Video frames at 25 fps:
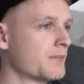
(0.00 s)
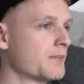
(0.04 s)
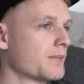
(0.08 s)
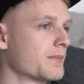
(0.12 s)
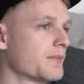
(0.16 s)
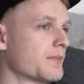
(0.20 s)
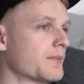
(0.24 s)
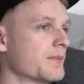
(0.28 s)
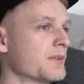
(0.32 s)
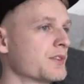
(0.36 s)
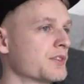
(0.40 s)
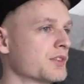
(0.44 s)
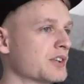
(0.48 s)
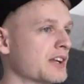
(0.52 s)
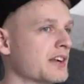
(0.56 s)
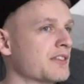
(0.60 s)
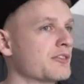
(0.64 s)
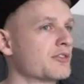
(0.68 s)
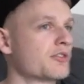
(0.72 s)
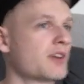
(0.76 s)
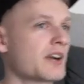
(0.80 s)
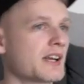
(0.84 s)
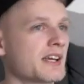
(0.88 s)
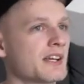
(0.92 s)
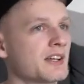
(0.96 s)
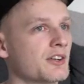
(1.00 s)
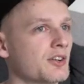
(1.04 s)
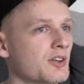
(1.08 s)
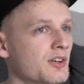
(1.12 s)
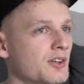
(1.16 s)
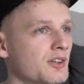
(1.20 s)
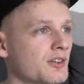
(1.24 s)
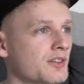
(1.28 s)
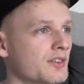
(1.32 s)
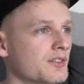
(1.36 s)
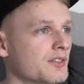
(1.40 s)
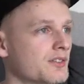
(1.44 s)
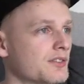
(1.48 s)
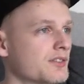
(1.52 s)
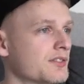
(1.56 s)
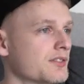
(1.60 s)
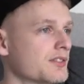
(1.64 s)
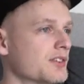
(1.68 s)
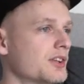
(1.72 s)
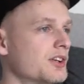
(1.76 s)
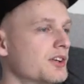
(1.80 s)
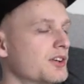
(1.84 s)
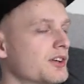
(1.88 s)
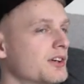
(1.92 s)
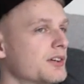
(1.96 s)
Is it going to have writing on? You
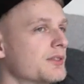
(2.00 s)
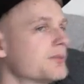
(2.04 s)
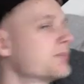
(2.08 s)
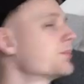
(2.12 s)
know,